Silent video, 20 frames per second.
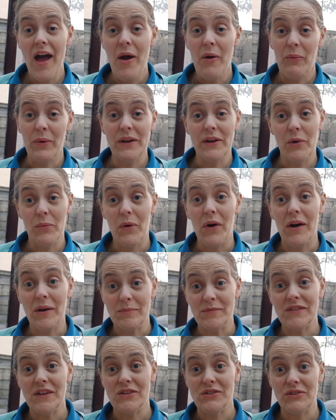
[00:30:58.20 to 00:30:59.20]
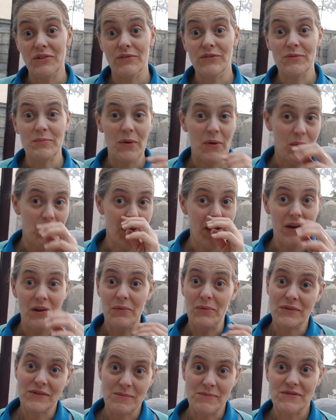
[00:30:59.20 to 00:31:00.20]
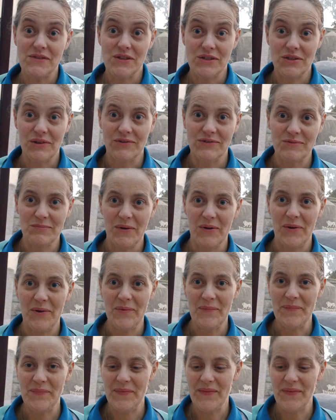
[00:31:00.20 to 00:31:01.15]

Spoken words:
we know what I'm stitching on tomorrow, and I know what I'm stitching on tomorrow.